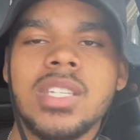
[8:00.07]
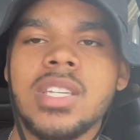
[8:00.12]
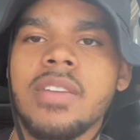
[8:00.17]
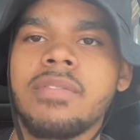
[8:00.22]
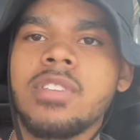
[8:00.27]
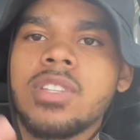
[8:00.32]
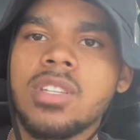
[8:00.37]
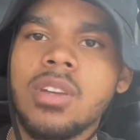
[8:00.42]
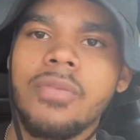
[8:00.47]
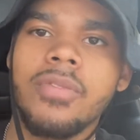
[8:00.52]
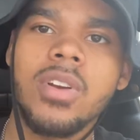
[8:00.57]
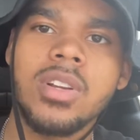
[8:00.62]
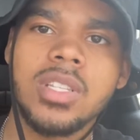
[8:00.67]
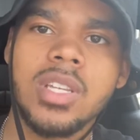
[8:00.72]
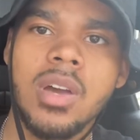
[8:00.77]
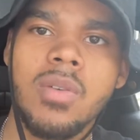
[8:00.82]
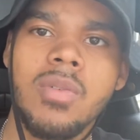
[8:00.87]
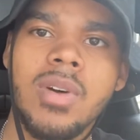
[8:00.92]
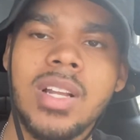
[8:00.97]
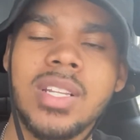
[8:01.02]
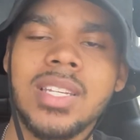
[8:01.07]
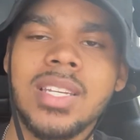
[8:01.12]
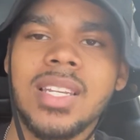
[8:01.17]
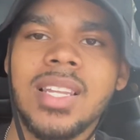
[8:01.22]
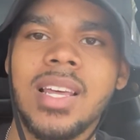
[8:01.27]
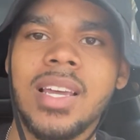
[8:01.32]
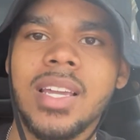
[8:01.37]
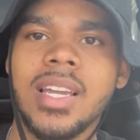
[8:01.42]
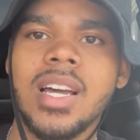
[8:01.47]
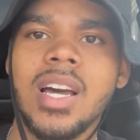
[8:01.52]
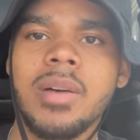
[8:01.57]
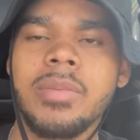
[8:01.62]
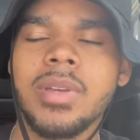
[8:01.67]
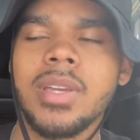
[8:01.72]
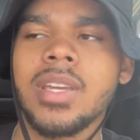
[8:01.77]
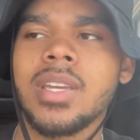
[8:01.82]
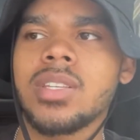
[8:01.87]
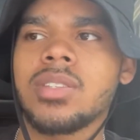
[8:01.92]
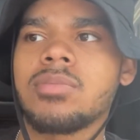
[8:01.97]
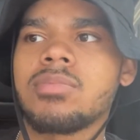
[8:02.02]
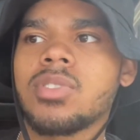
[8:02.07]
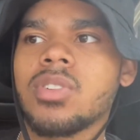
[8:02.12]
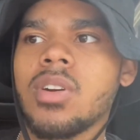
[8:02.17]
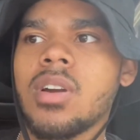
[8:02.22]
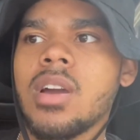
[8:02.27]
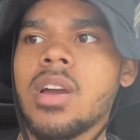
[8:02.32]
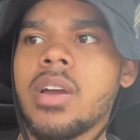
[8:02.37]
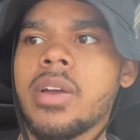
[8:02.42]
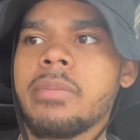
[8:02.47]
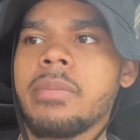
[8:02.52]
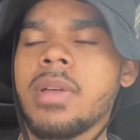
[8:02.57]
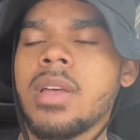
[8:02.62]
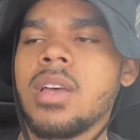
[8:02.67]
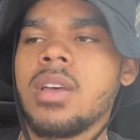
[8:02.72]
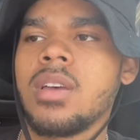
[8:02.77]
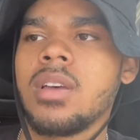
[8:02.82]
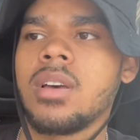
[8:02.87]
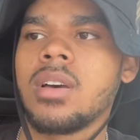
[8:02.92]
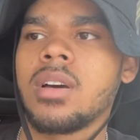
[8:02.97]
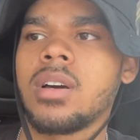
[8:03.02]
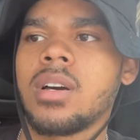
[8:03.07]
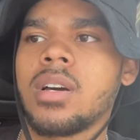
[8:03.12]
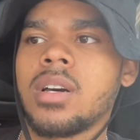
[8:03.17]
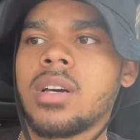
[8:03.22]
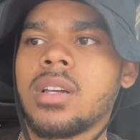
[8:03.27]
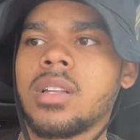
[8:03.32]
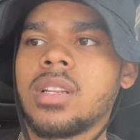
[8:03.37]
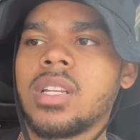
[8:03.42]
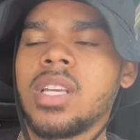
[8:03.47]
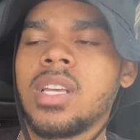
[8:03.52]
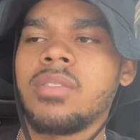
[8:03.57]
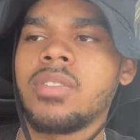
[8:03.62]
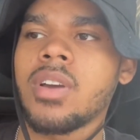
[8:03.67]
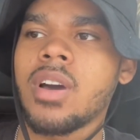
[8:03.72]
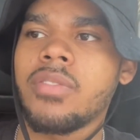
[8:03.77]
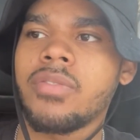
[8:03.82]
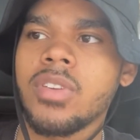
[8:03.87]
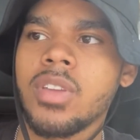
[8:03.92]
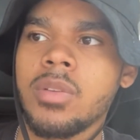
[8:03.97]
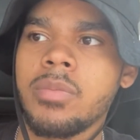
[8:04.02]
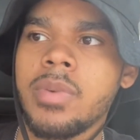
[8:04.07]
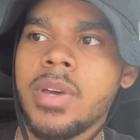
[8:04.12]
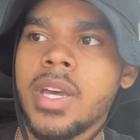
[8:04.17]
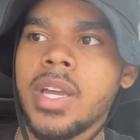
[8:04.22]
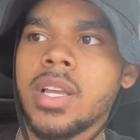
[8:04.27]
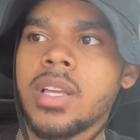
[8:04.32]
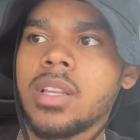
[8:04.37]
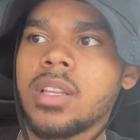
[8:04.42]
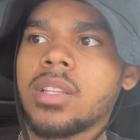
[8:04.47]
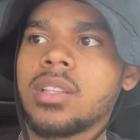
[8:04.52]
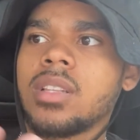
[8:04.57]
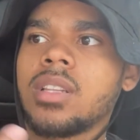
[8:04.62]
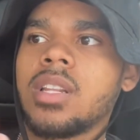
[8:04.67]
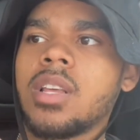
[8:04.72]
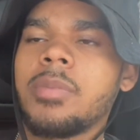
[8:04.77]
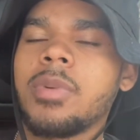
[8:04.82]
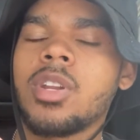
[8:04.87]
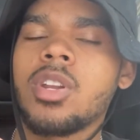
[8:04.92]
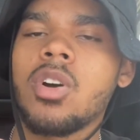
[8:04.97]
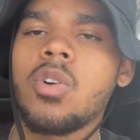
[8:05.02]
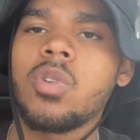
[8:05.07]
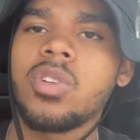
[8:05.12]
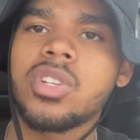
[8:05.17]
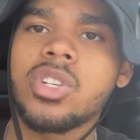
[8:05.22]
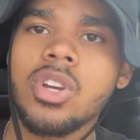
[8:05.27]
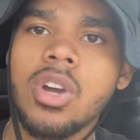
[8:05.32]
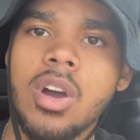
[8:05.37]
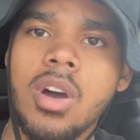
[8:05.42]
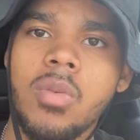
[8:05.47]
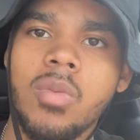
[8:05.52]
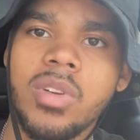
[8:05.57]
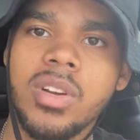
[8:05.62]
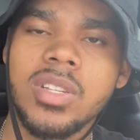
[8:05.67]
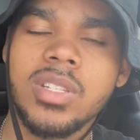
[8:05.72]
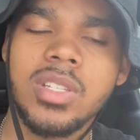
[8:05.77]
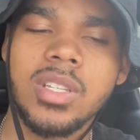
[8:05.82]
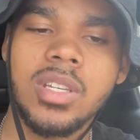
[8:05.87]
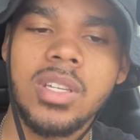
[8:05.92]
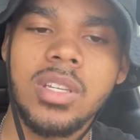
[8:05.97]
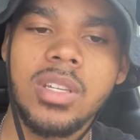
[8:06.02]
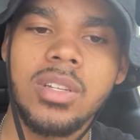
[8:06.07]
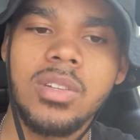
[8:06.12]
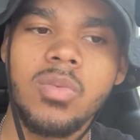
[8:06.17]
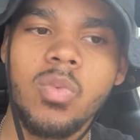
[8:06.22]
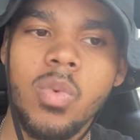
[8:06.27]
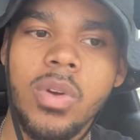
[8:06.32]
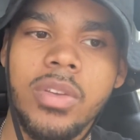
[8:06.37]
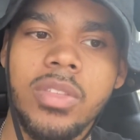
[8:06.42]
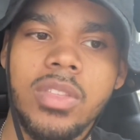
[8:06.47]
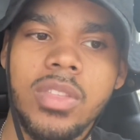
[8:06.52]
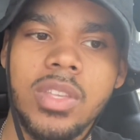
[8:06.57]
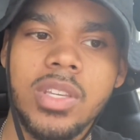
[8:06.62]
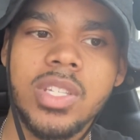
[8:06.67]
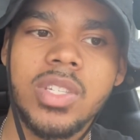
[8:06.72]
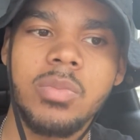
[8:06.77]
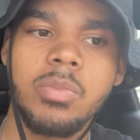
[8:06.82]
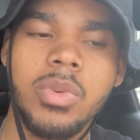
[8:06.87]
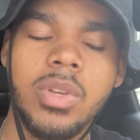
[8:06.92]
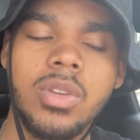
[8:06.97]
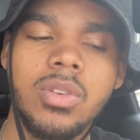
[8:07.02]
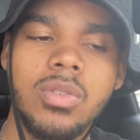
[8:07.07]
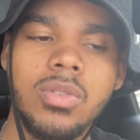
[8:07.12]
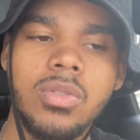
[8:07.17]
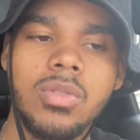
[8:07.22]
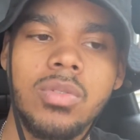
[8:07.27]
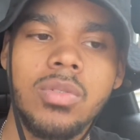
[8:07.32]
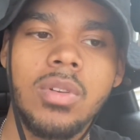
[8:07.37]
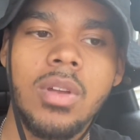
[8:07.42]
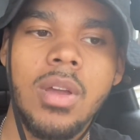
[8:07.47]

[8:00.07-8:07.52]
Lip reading: if this is your first time watching, like, comment, and subscribe. Leave y'all feedback. Let me know what y'all want to see with this build.